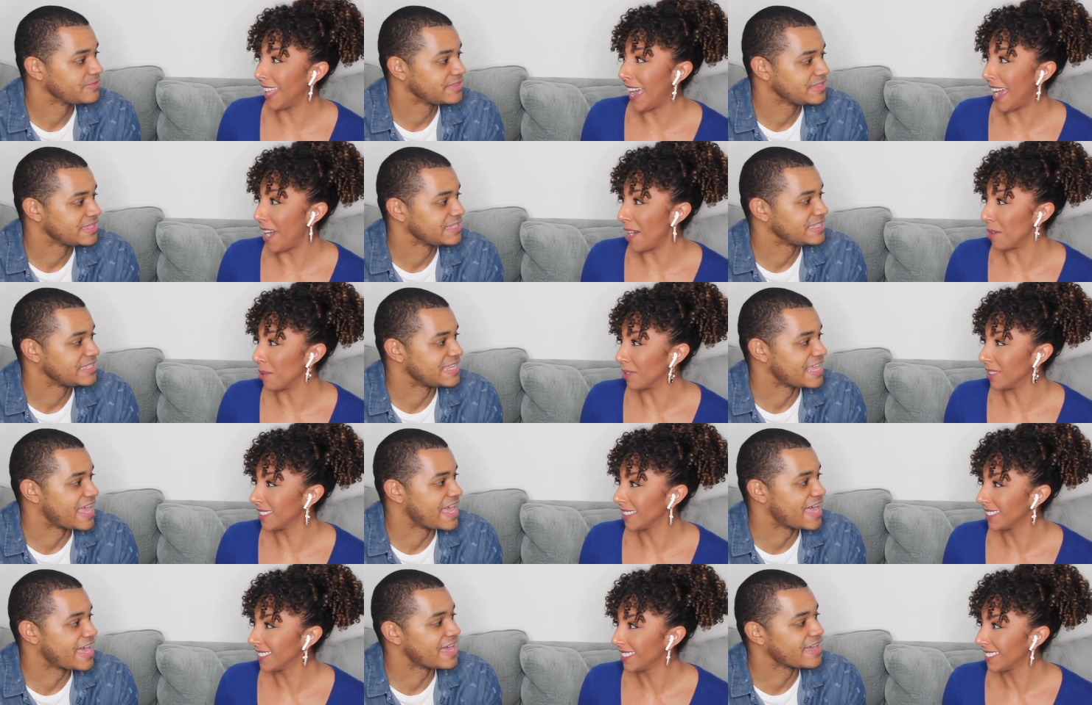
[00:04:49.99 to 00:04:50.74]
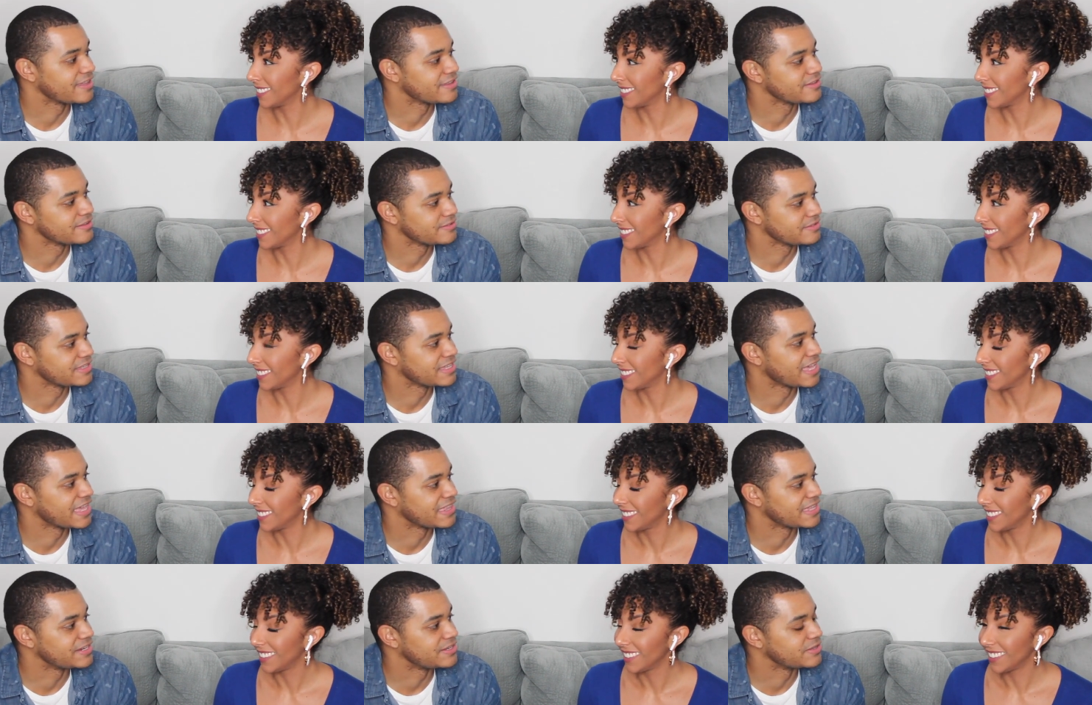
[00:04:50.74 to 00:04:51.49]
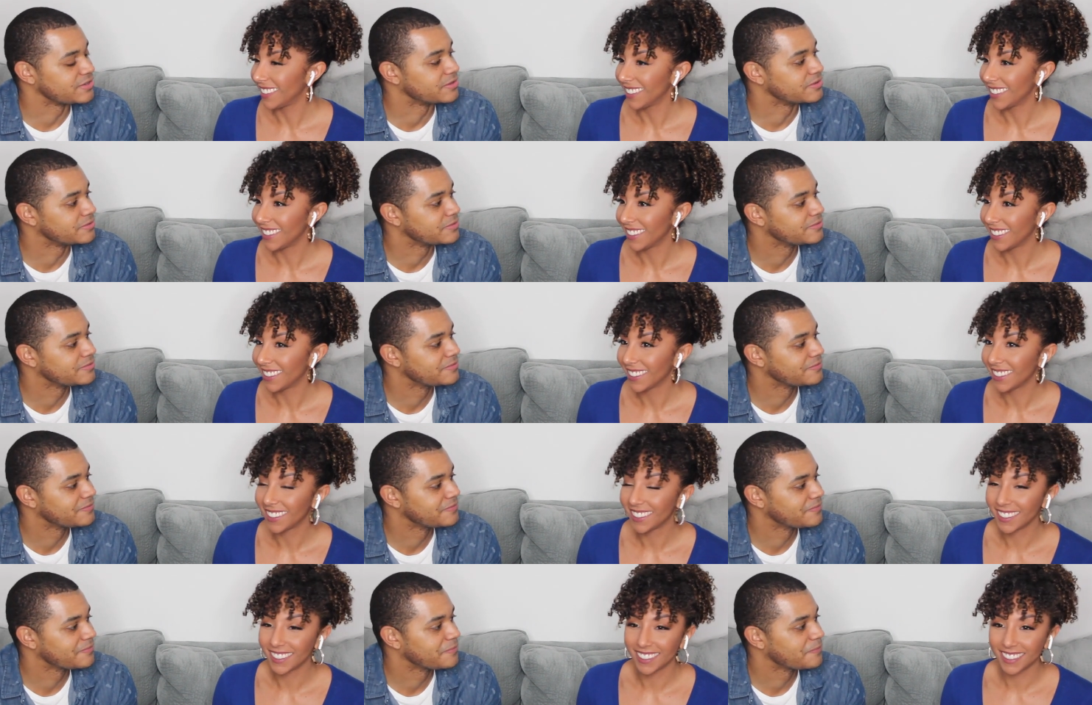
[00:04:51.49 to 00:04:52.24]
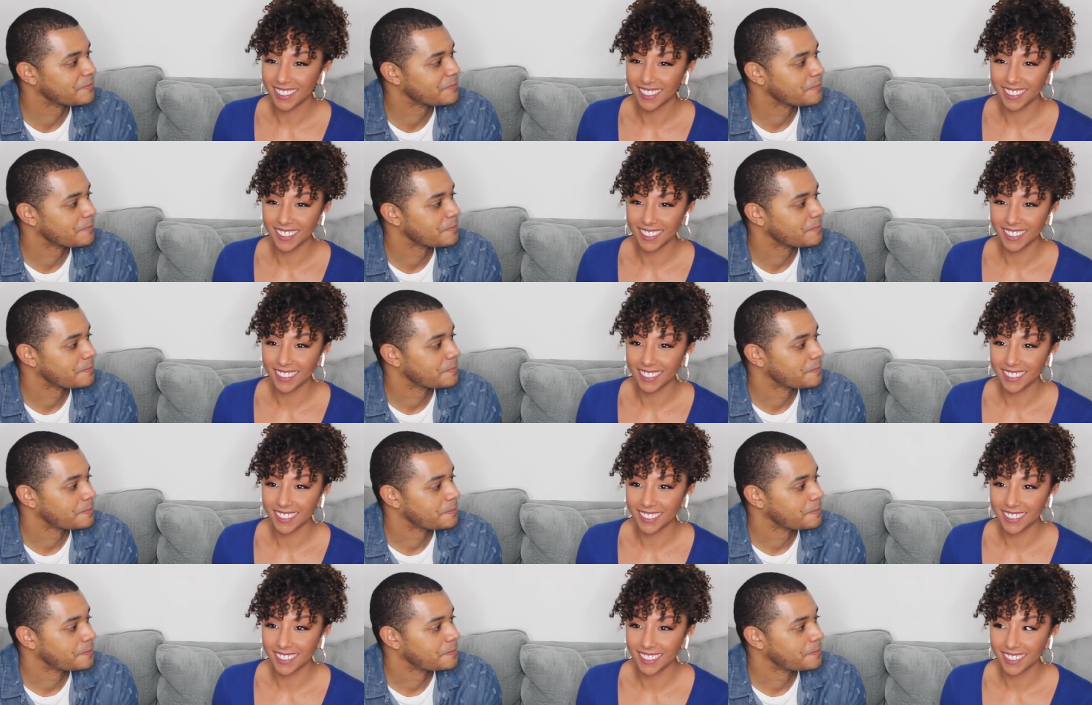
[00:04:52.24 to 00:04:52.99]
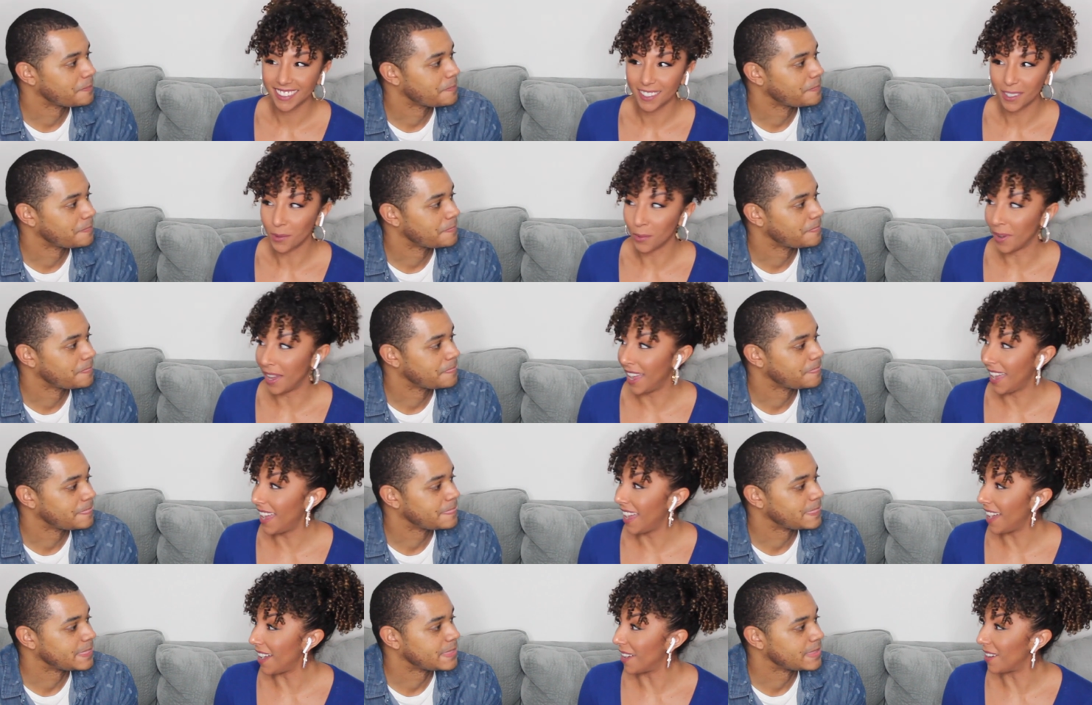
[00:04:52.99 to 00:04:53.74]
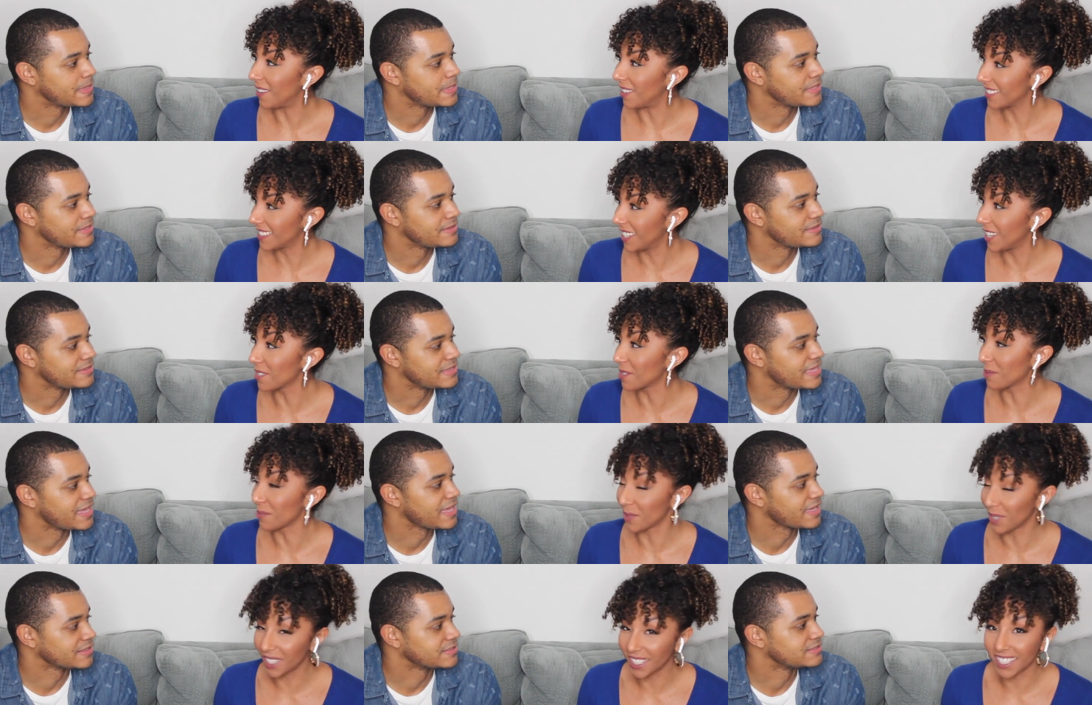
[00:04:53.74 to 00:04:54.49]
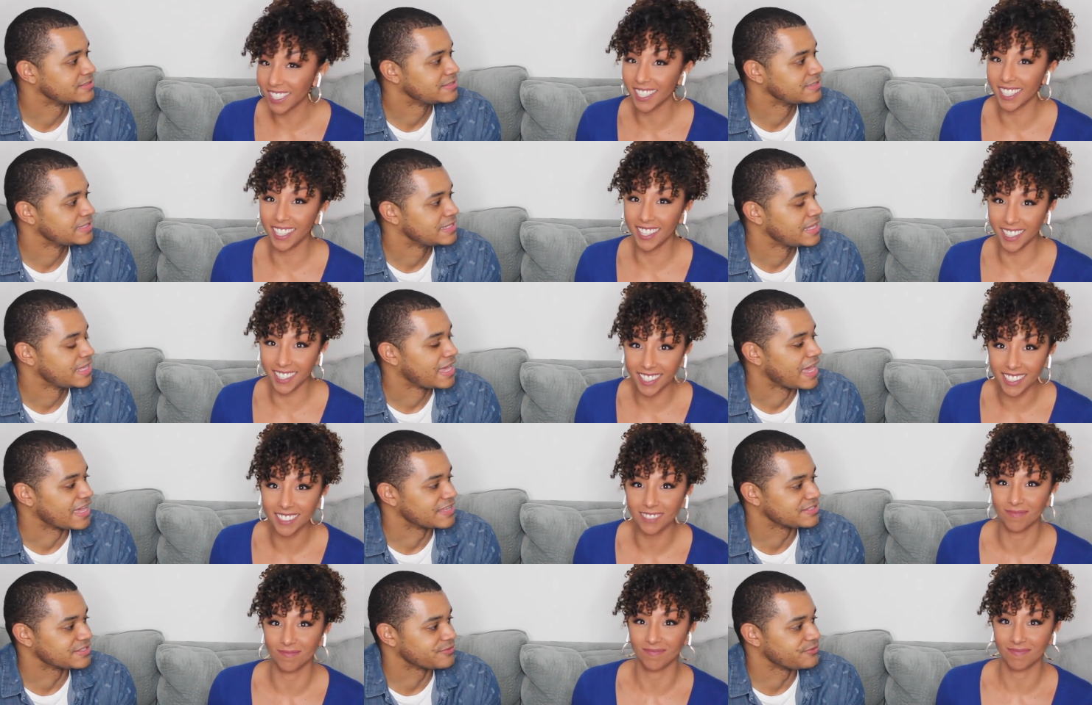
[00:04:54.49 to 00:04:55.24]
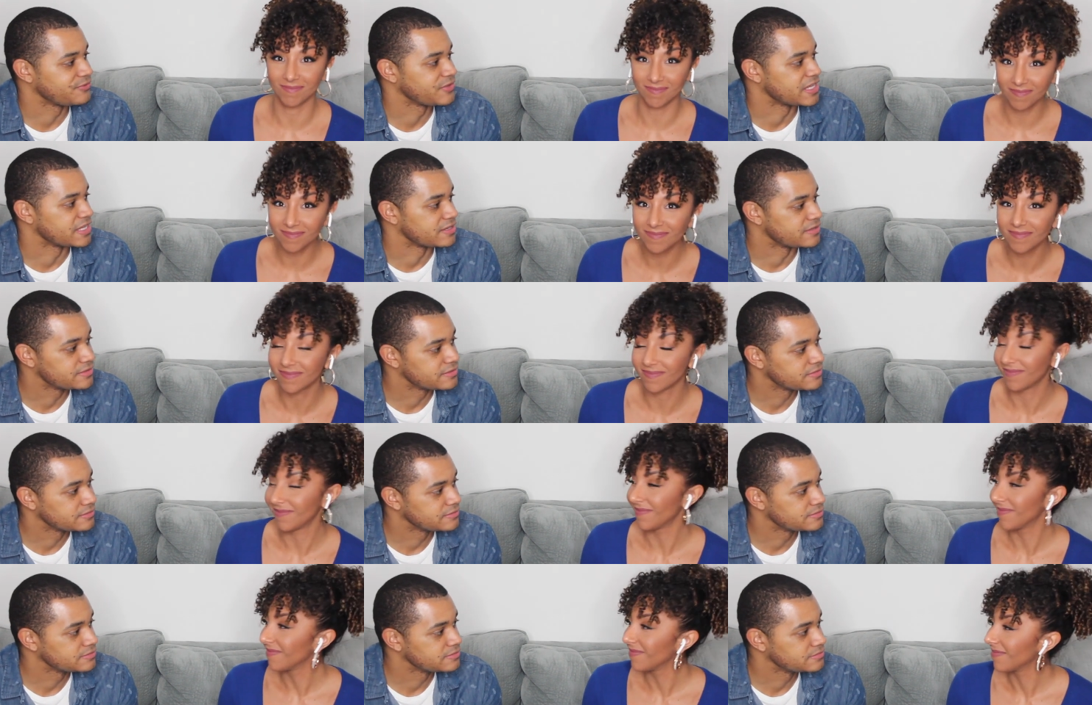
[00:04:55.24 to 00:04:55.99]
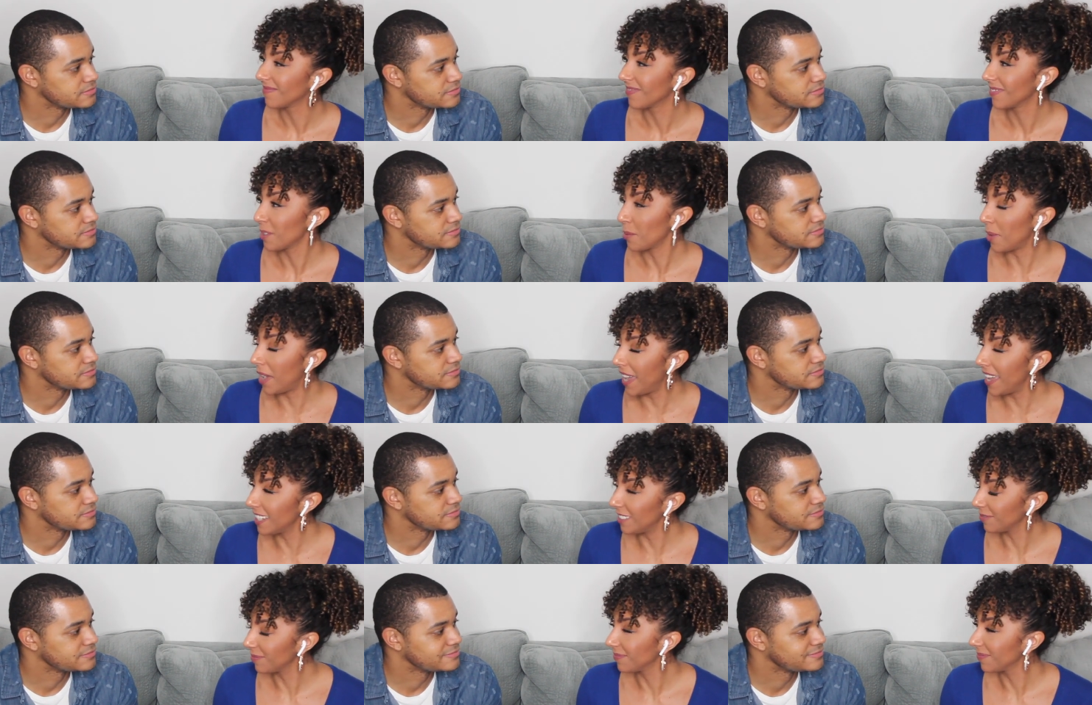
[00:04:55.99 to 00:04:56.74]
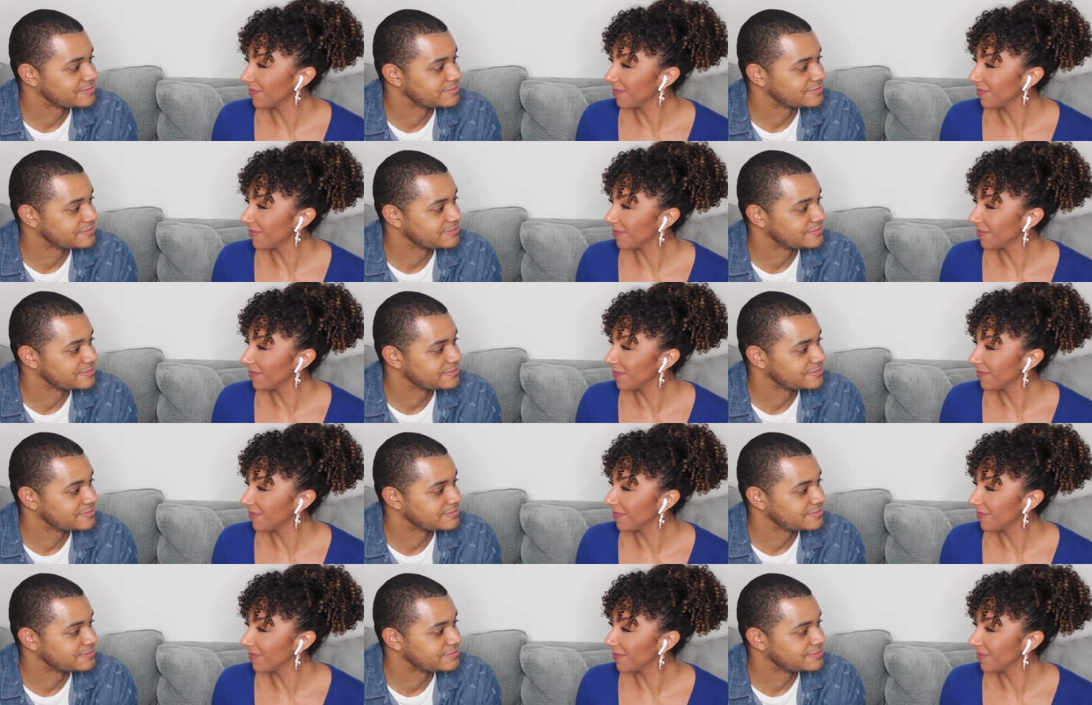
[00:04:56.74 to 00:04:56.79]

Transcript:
Speaker 1: loud.
Speaker 2: Yeah, yeah, they do.
Speaker 1: Wow, sounds yeah. really good. How's the fit? What?